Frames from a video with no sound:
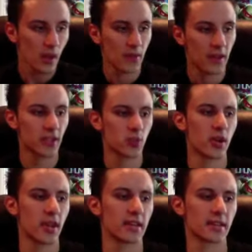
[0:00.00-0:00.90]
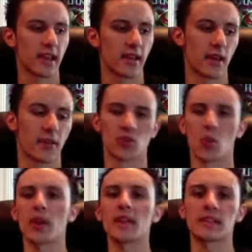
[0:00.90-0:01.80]
Next one is the
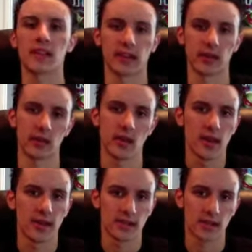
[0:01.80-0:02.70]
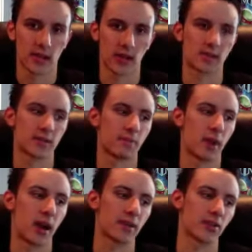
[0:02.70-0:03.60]
22nd
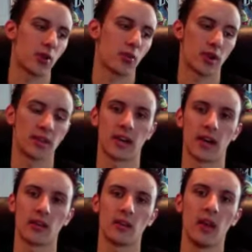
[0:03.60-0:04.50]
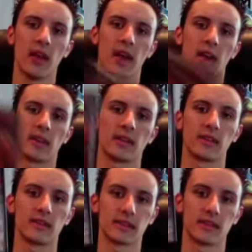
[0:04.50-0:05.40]
spined Code Red title, and it
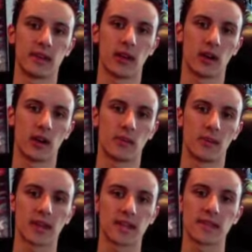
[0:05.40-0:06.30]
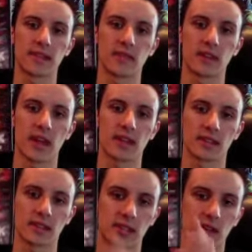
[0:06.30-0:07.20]
is 1978's
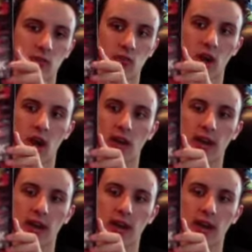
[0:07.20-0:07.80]
Stunt Rock.